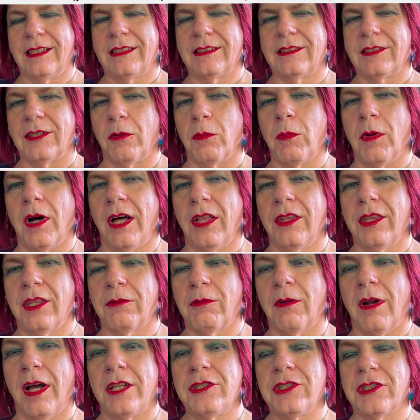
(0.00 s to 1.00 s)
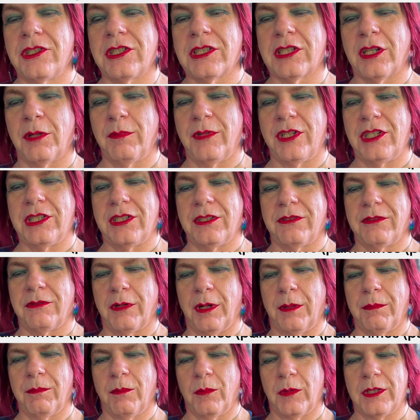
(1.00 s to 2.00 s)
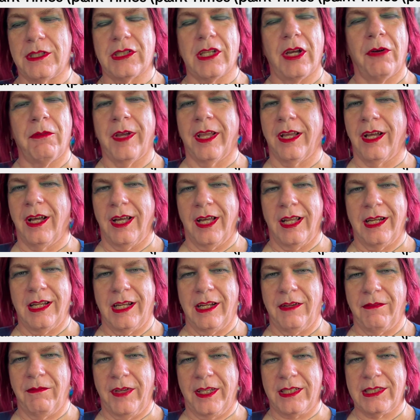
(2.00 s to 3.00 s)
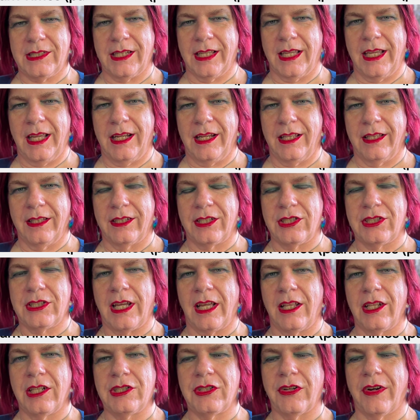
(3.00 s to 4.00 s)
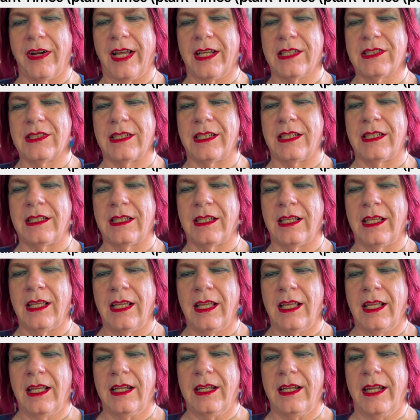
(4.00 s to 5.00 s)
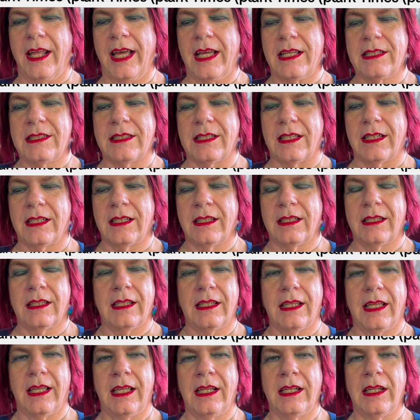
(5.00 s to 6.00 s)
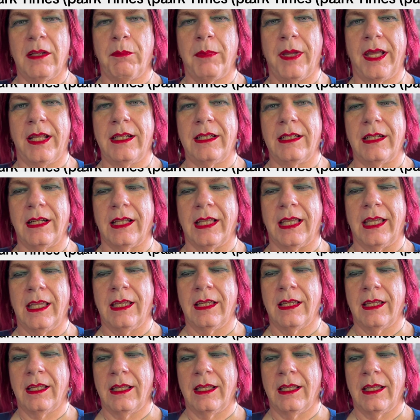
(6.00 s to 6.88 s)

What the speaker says: So while the Rogers Commission was going on and investigating the Challenger accident, NASA independently